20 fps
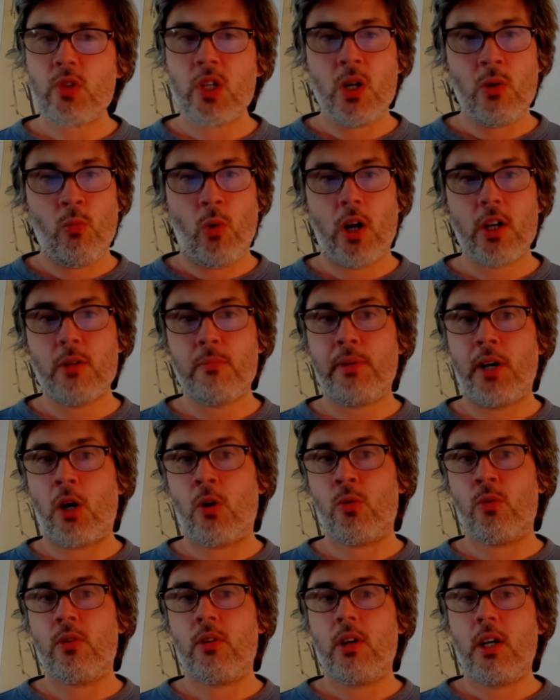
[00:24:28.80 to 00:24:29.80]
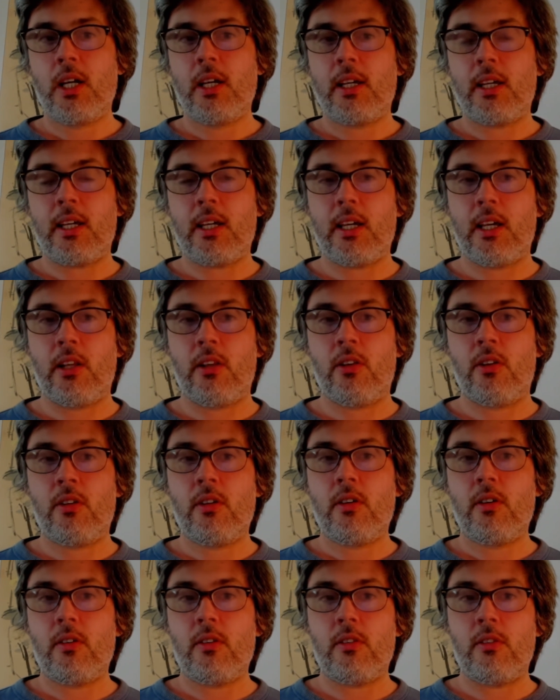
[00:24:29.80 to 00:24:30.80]
what about
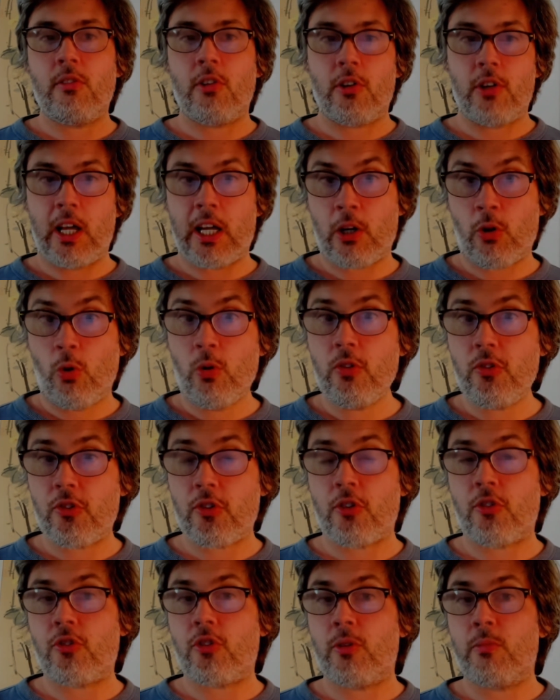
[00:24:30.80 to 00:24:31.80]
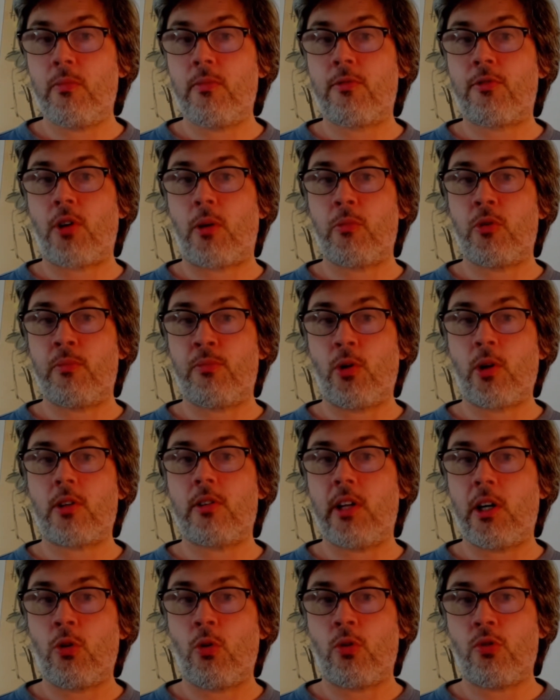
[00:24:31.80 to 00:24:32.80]
in the Neigong system from the book
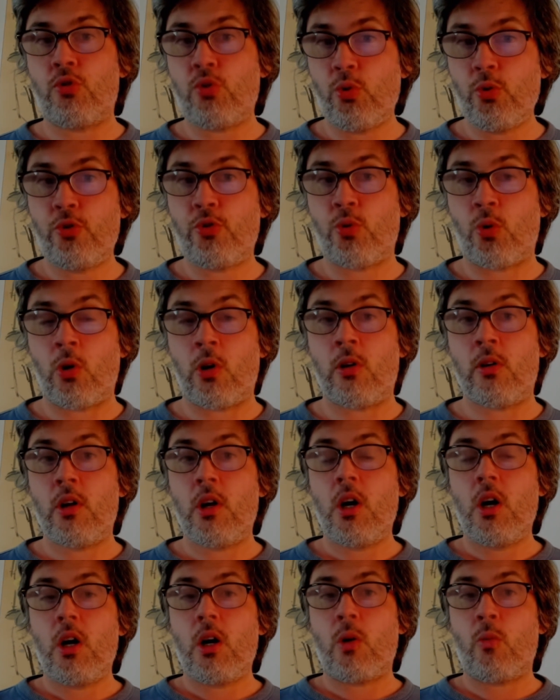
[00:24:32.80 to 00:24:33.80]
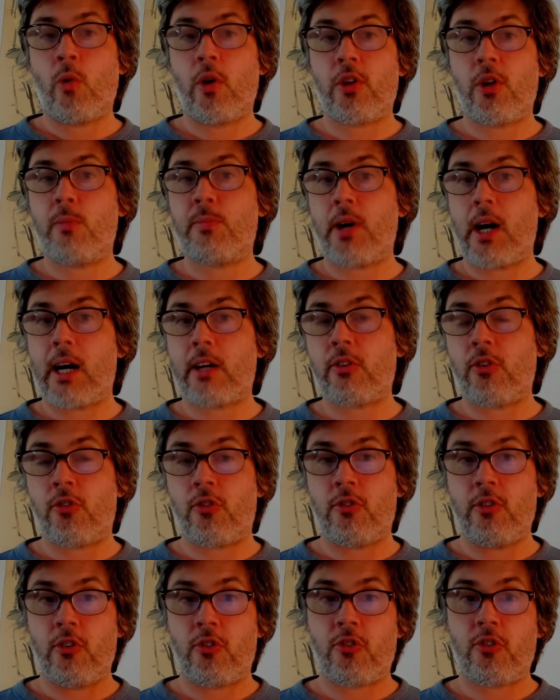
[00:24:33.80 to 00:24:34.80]
Neigong Tushuo, where they
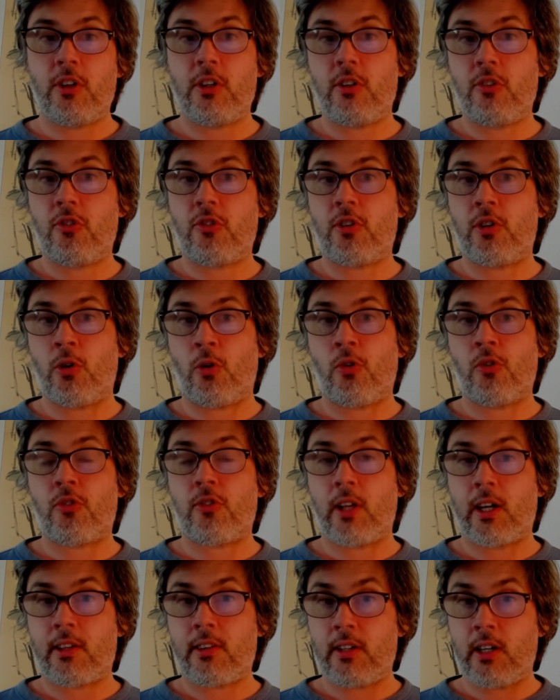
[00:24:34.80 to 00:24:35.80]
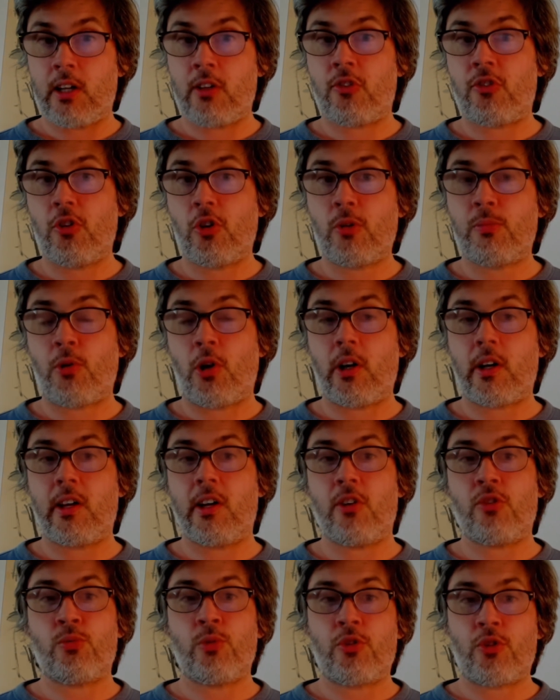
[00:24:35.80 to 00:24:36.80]
practice these seated skills like the 8 silk
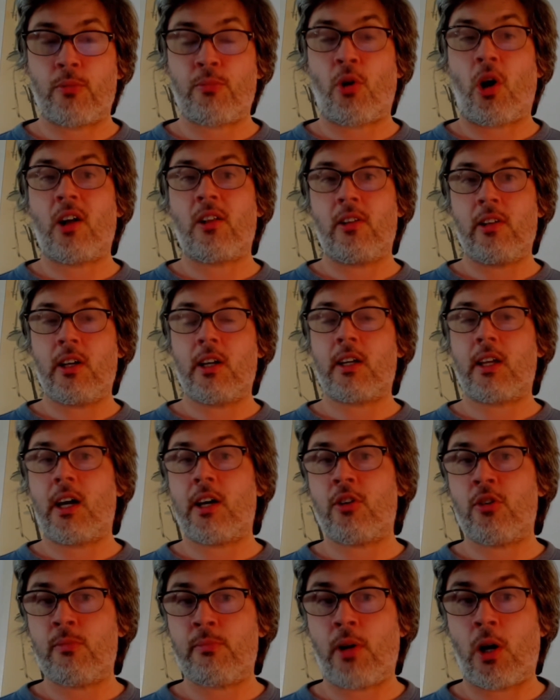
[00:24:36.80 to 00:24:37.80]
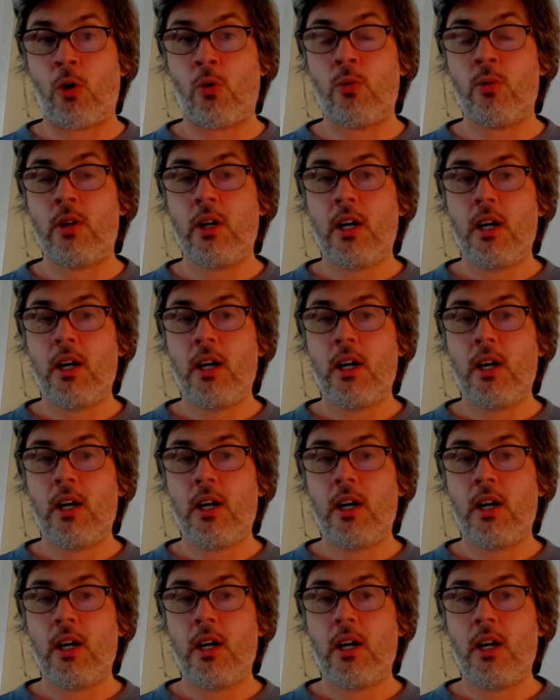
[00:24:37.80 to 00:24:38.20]
brocades, which are broadly, again, about